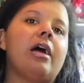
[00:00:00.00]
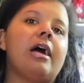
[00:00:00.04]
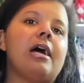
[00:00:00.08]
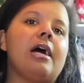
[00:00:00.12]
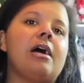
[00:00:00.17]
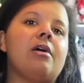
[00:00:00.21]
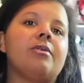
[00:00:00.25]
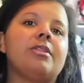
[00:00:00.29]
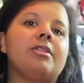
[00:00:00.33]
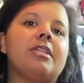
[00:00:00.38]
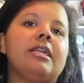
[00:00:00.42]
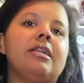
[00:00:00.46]

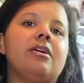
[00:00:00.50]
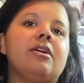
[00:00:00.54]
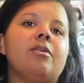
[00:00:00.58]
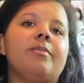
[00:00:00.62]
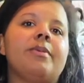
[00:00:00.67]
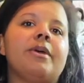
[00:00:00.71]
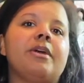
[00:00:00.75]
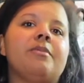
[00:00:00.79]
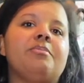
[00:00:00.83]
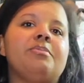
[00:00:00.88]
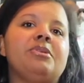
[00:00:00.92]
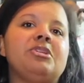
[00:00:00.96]
with a little
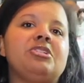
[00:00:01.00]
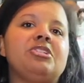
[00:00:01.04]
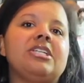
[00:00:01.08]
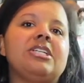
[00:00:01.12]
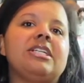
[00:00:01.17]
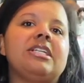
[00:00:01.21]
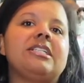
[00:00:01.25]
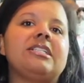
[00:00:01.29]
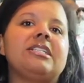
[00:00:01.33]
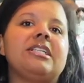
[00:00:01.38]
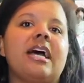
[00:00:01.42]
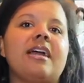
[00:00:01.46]
bit of beauty
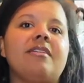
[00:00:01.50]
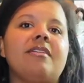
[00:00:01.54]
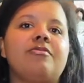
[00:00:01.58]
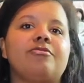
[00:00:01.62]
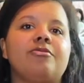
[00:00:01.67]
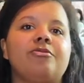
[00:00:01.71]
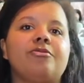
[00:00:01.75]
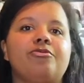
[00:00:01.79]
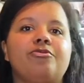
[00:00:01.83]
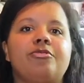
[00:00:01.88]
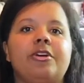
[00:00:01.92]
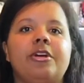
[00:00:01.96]
and life
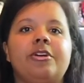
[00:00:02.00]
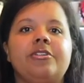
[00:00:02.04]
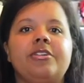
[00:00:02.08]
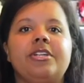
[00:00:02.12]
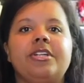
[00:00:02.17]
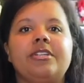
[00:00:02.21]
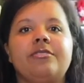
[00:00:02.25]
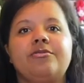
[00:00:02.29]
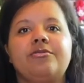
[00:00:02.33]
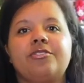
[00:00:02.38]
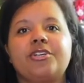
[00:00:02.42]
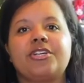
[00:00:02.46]
thrown
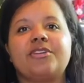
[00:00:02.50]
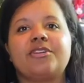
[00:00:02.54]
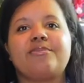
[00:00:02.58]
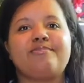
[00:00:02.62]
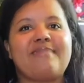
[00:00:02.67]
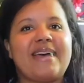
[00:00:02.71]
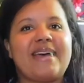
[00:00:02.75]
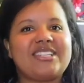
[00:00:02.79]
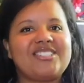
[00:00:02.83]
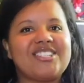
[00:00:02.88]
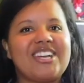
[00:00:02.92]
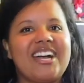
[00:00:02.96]
in for good
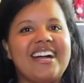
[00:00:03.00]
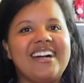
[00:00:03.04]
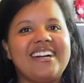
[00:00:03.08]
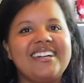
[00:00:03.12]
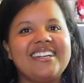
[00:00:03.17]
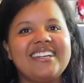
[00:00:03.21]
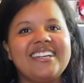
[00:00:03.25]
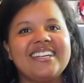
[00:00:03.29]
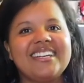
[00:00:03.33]
measure.